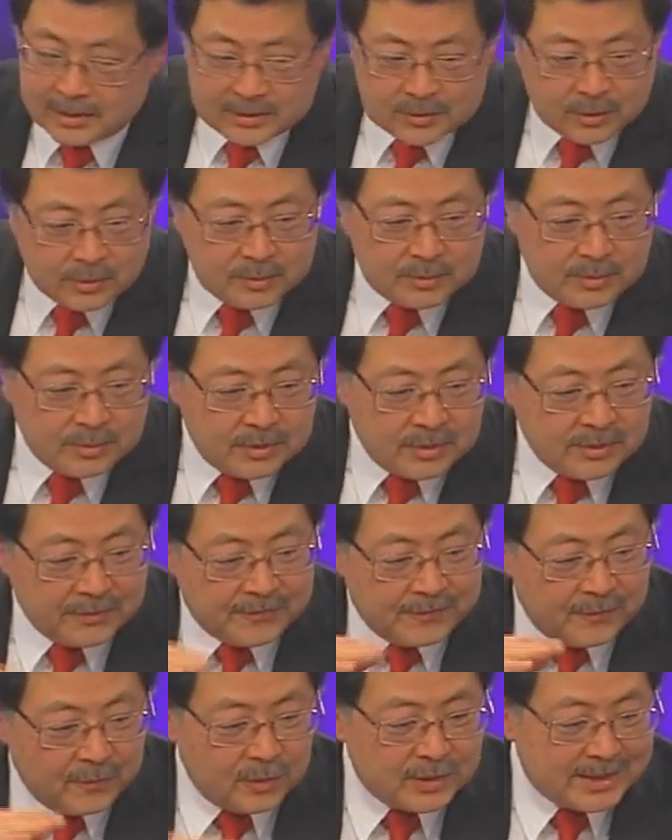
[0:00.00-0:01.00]
So the
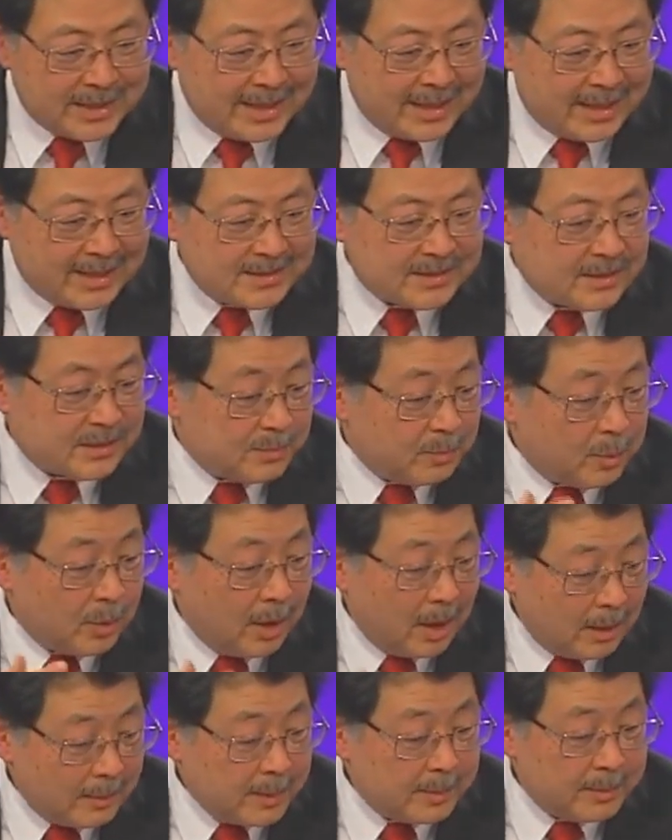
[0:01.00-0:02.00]
first guess is
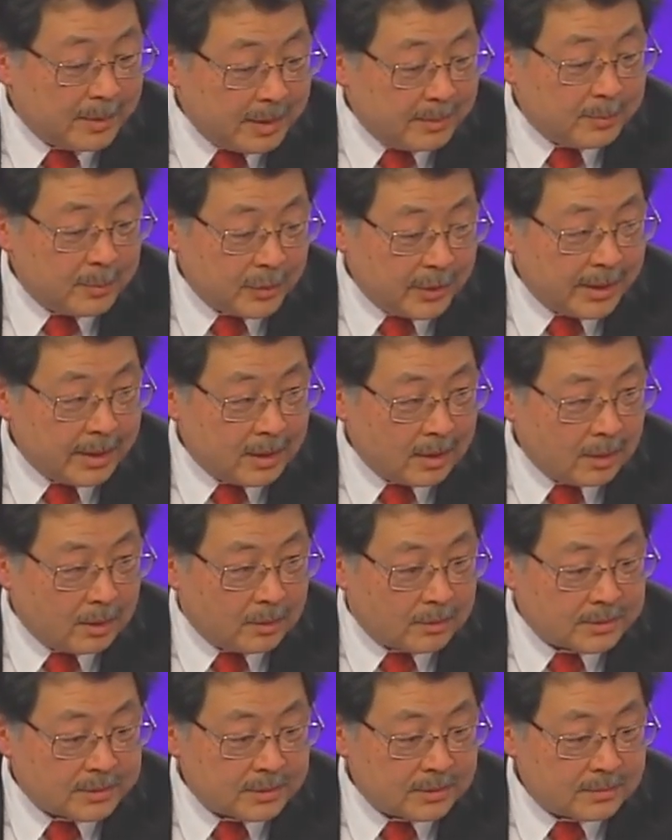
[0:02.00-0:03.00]
probably pretty
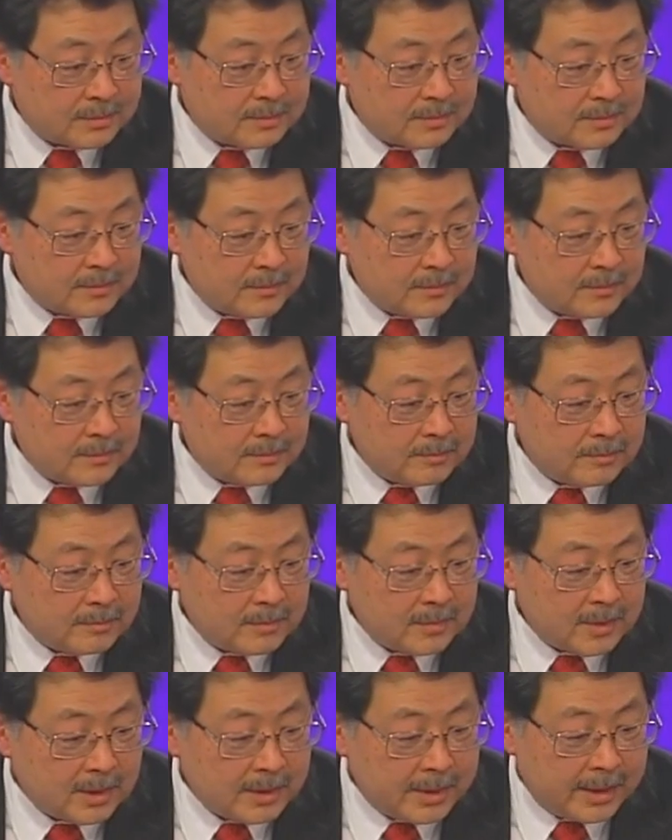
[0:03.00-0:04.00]
close,
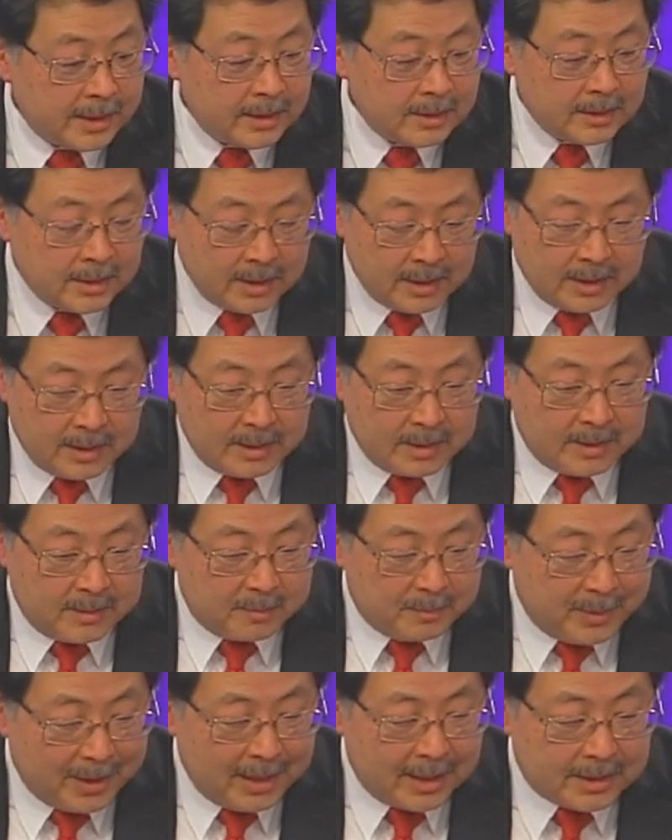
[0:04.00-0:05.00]
okay?
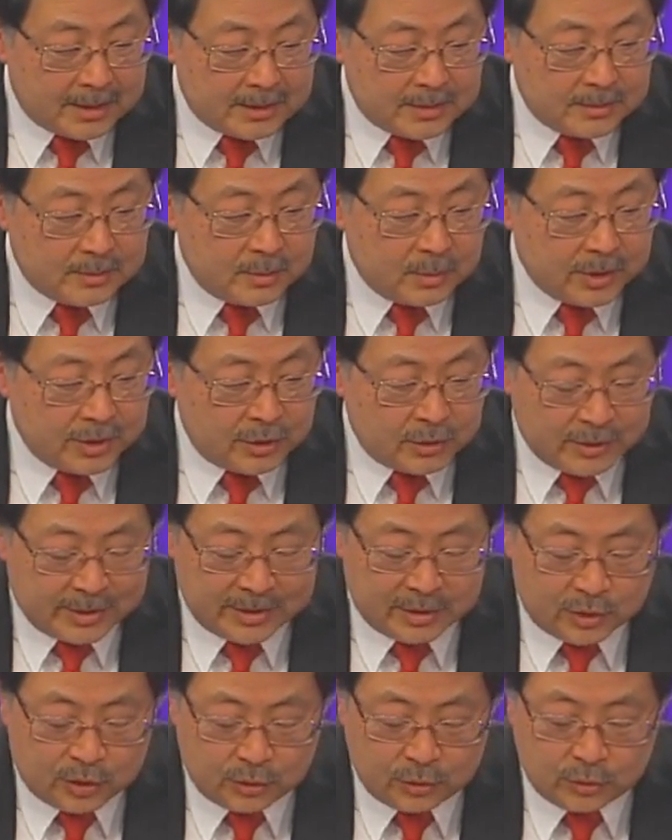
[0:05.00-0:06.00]
But what you
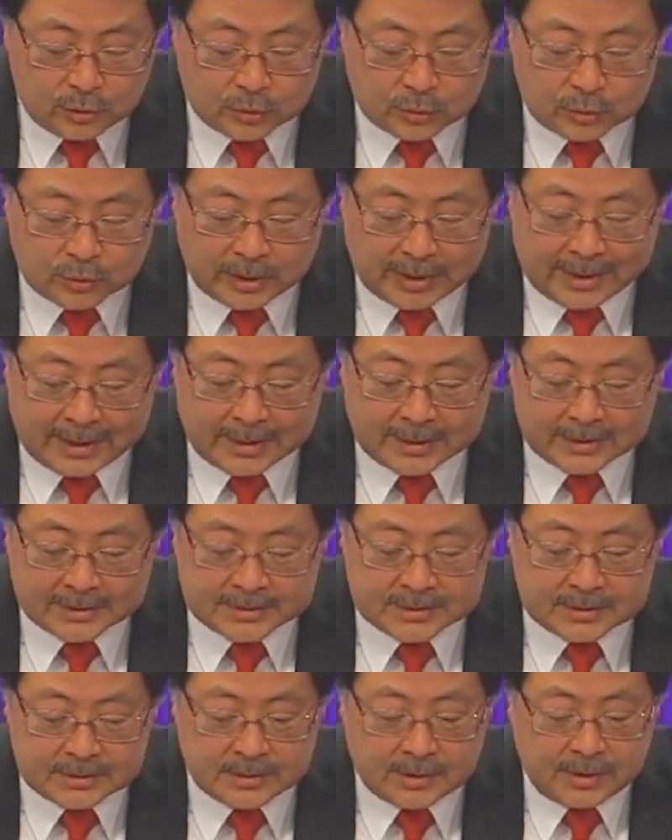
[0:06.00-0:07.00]
can do
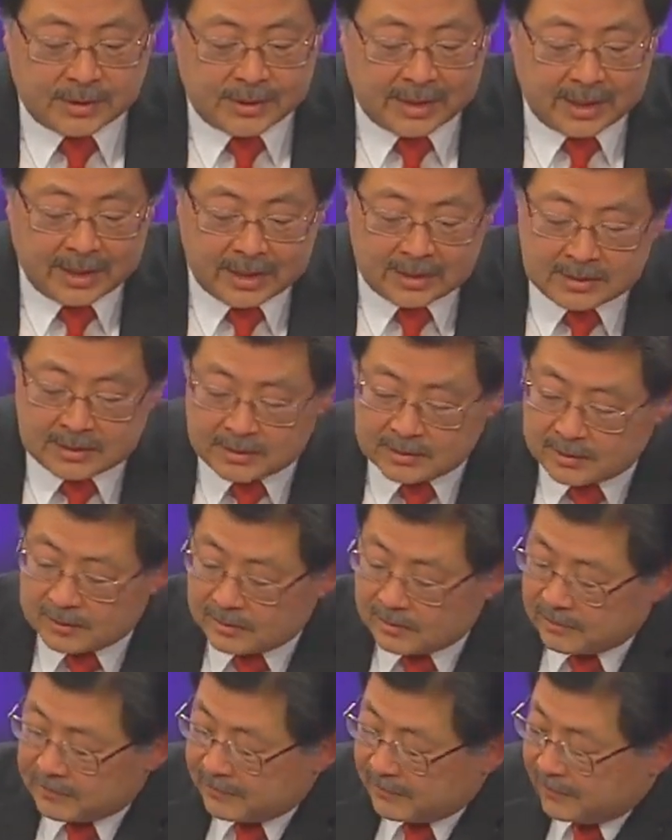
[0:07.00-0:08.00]
is then
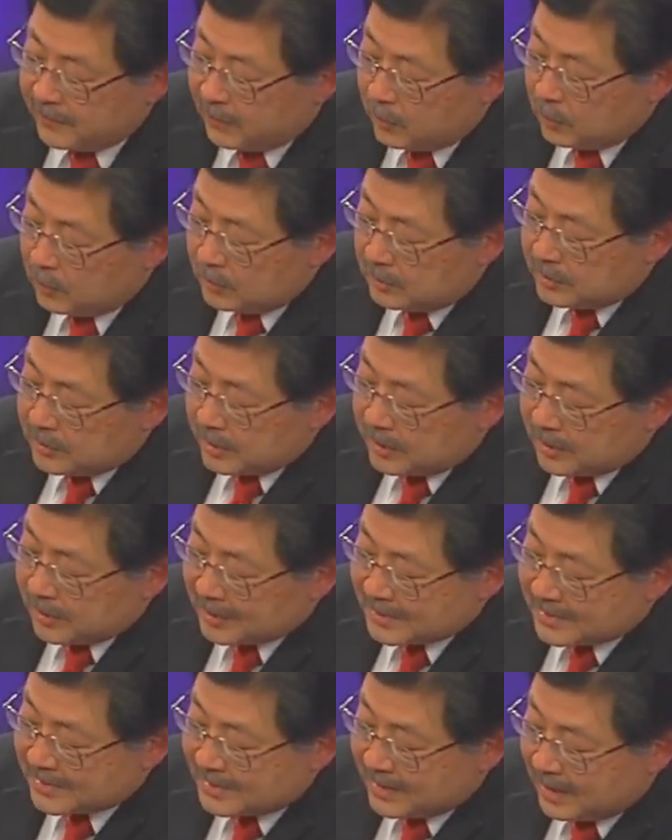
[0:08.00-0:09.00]
fold
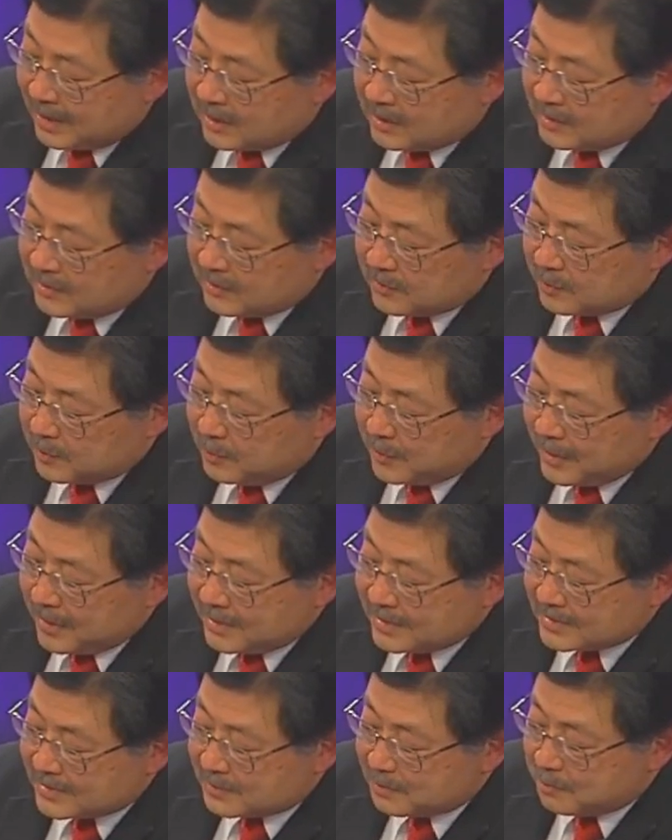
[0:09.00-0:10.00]
the second
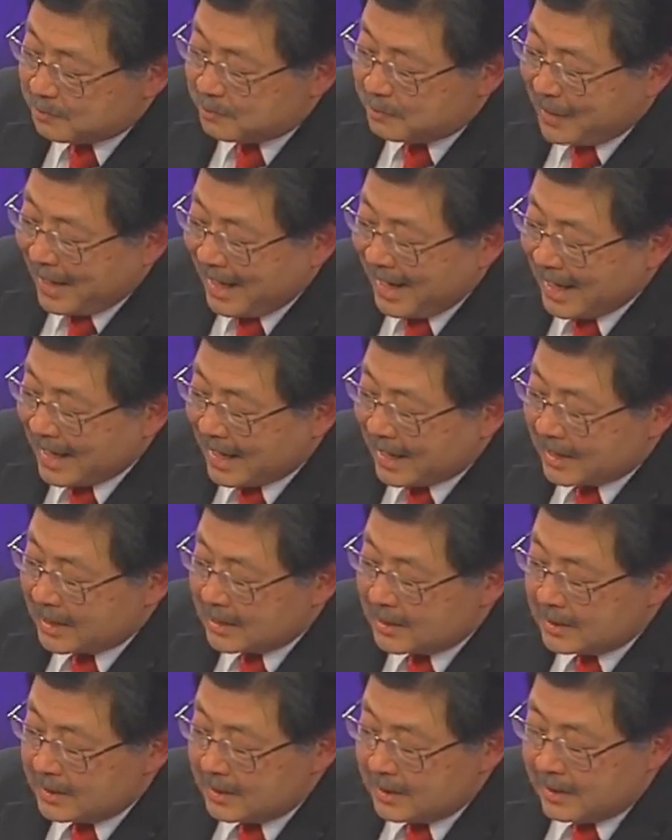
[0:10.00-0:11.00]
piece
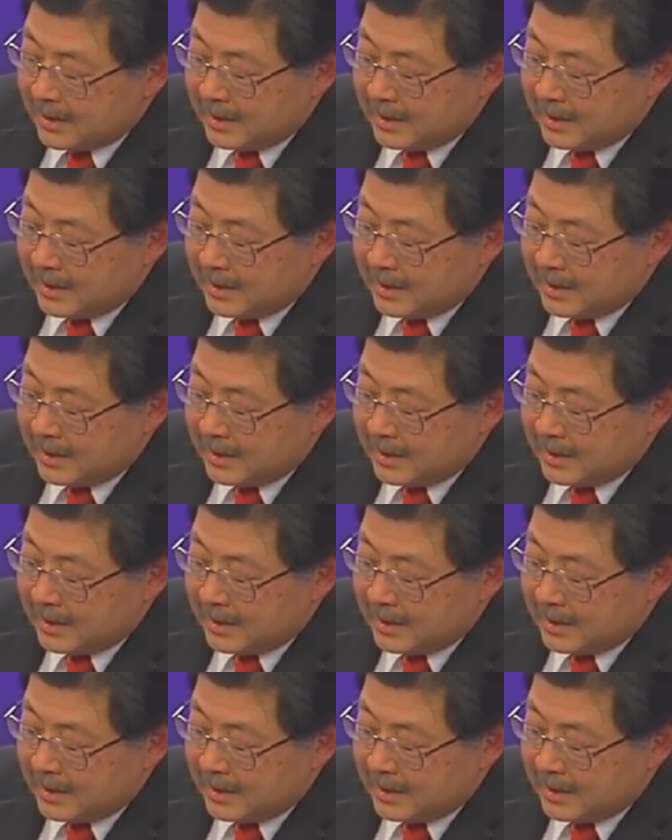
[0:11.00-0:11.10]
back